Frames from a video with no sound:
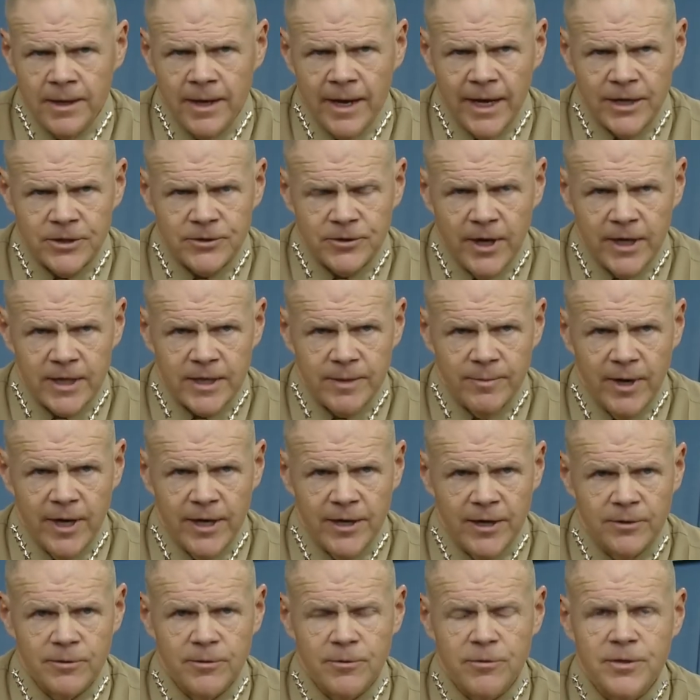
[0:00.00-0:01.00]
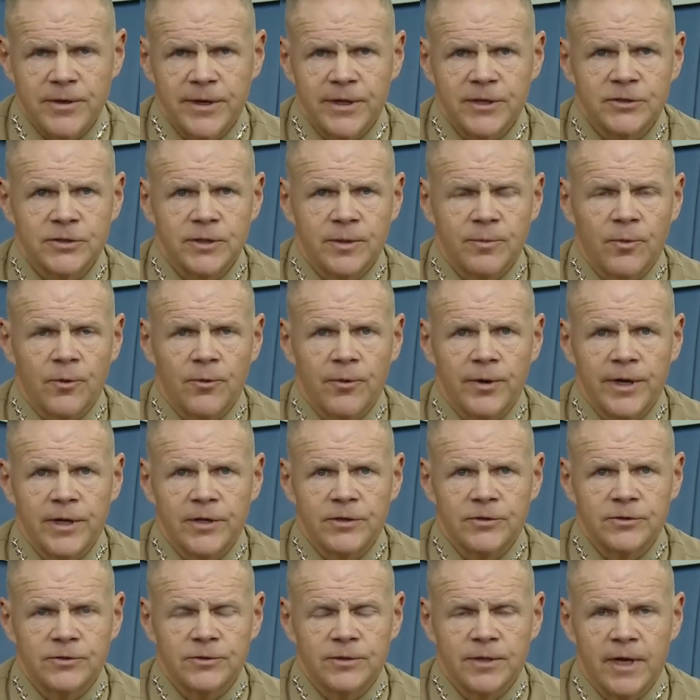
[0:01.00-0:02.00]
I talked about other things that
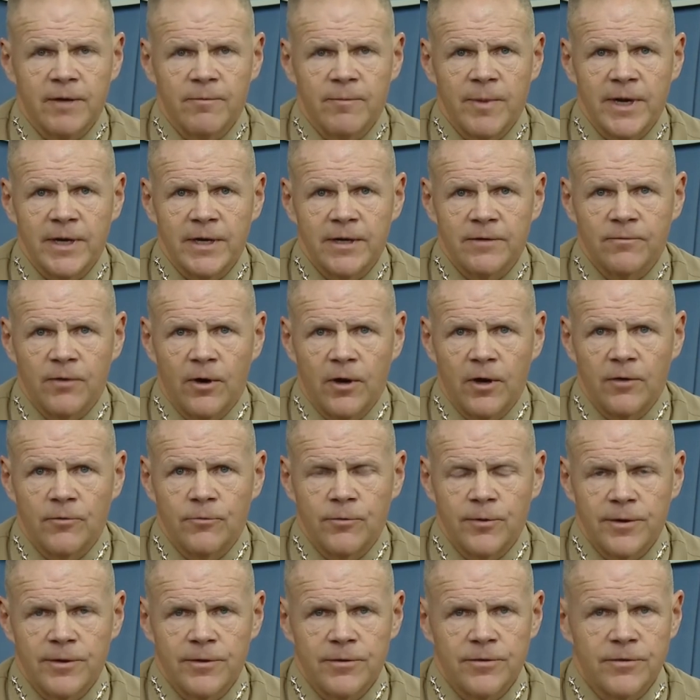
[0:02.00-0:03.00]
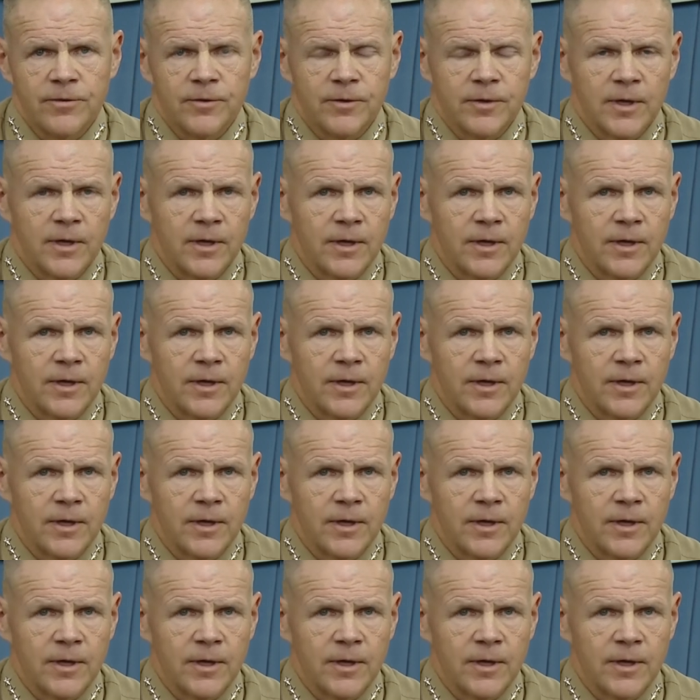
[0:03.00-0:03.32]
Marines have been involved with